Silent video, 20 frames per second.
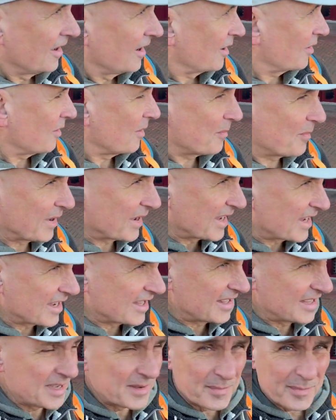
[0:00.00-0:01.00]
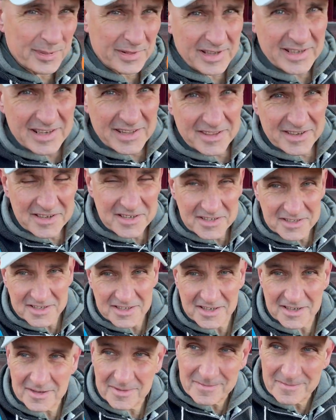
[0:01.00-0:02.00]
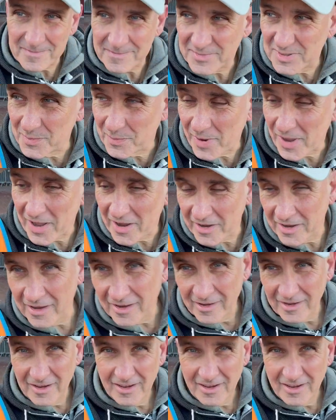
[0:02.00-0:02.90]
Quite big, clean, plenty of things to buy.